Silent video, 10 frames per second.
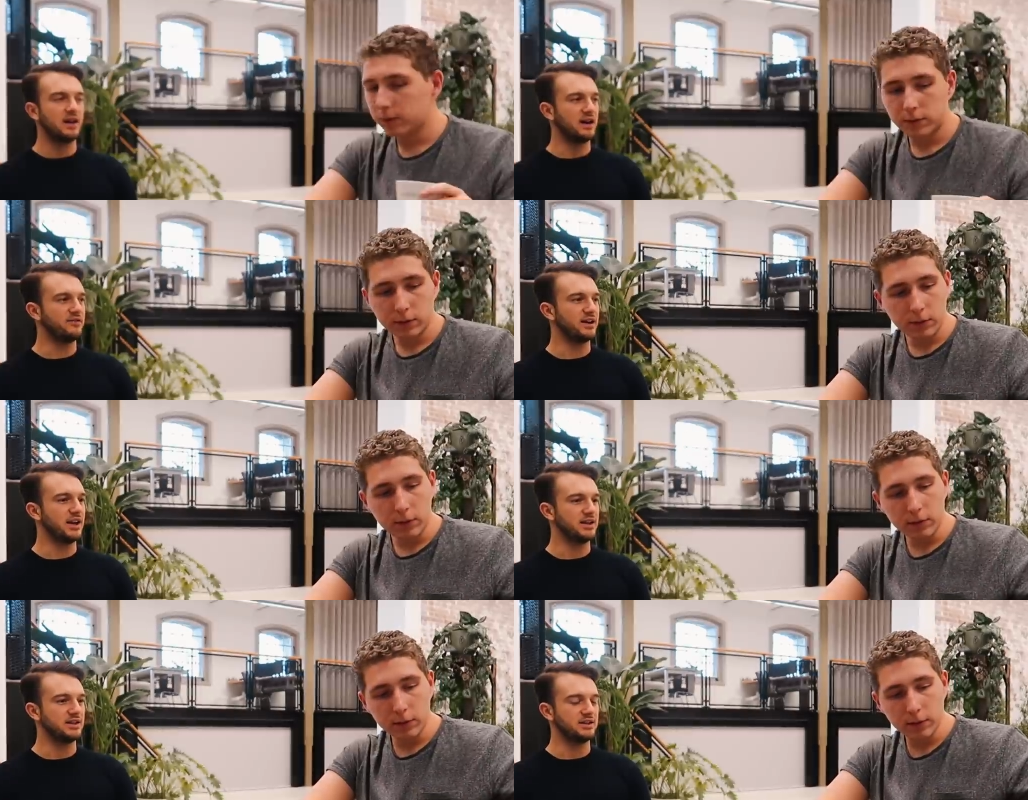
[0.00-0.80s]
Speaker 1: And I feel
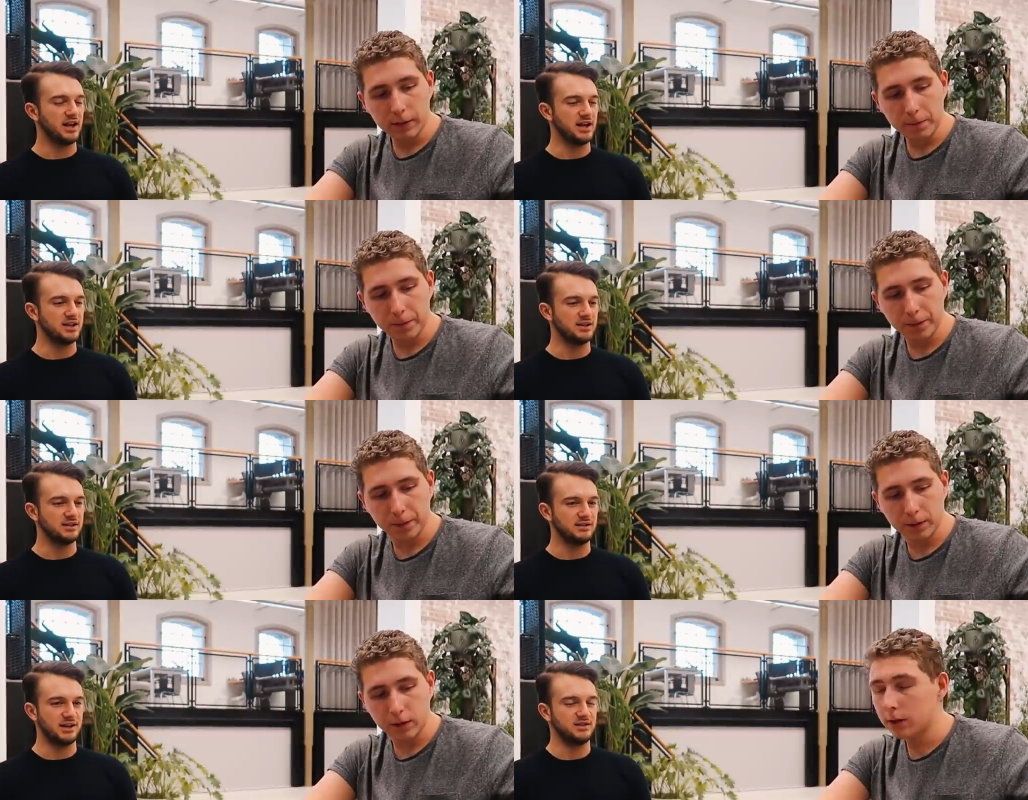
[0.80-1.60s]
like like
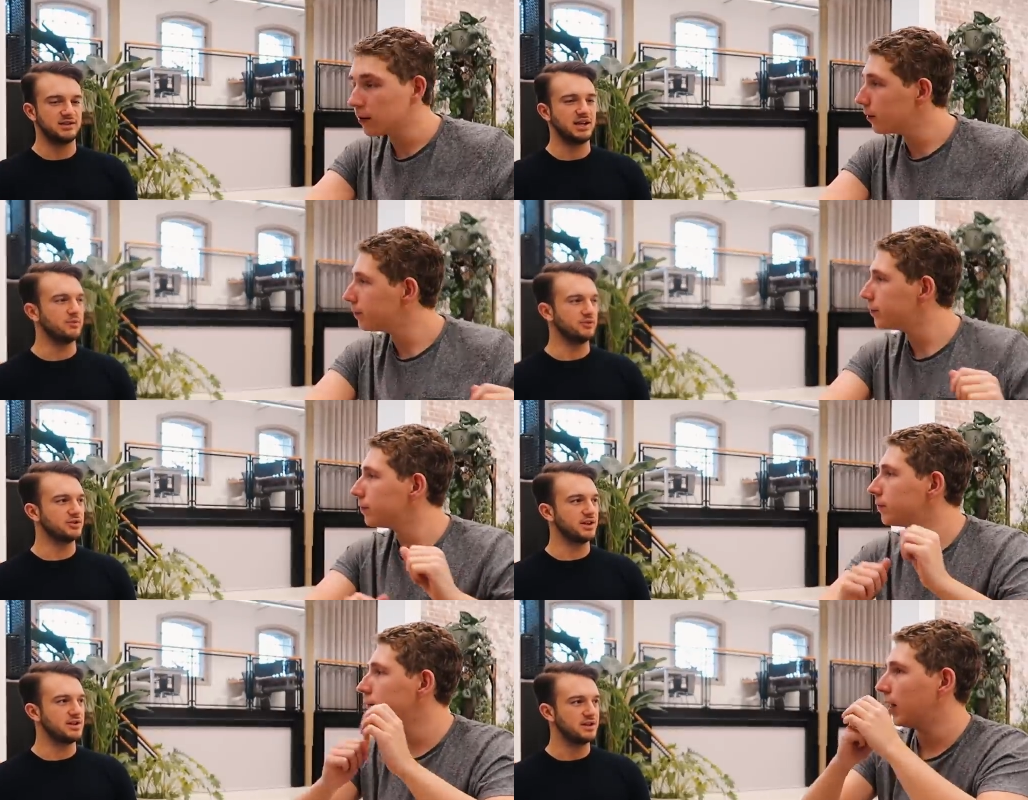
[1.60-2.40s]
that is the same with
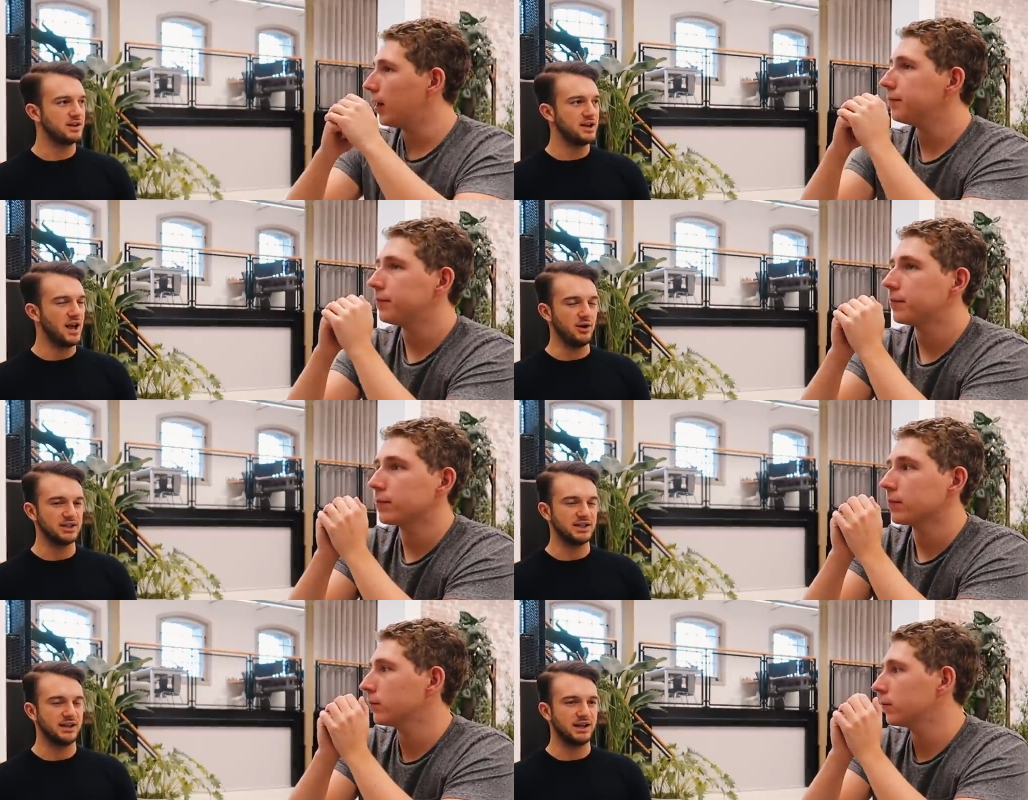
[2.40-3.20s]
us. Like yeah. it
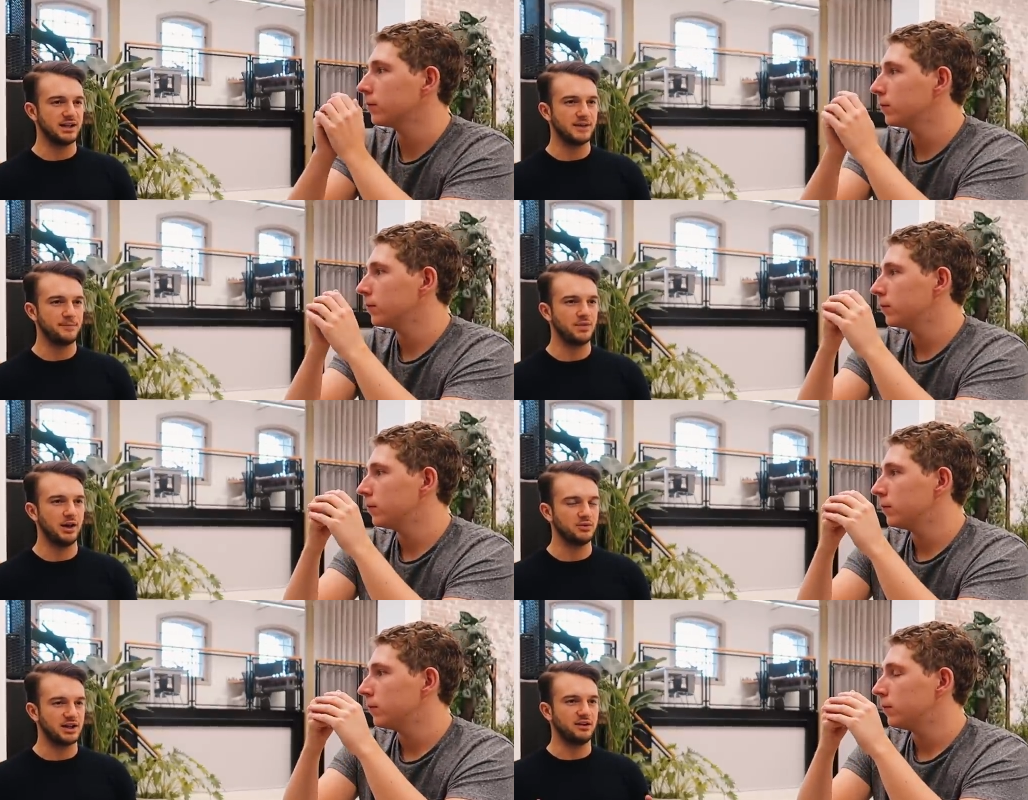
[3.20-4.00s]
was just like
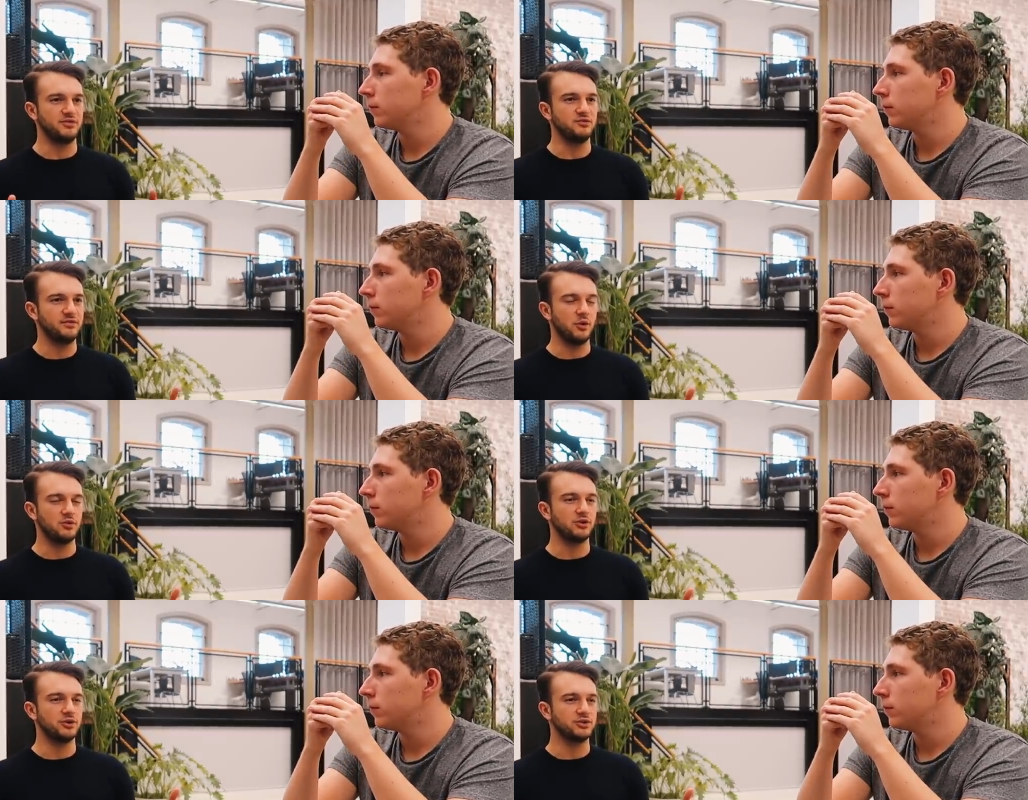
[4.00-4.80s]
it was like a few
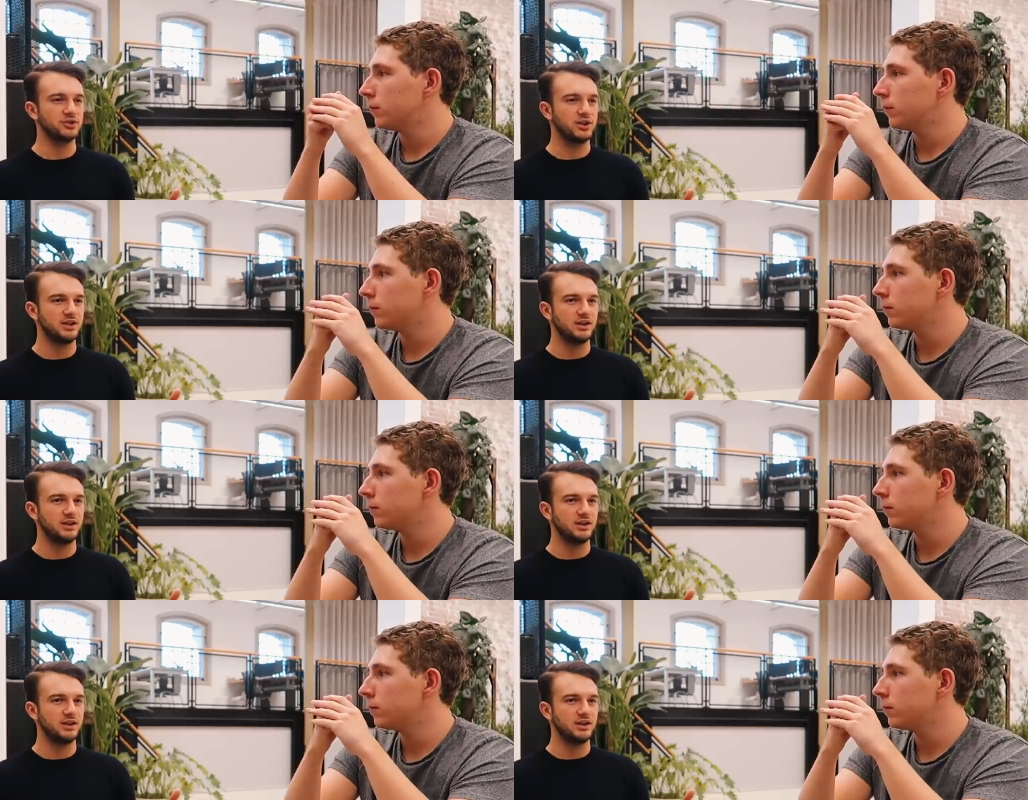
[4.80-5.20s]
phone calls,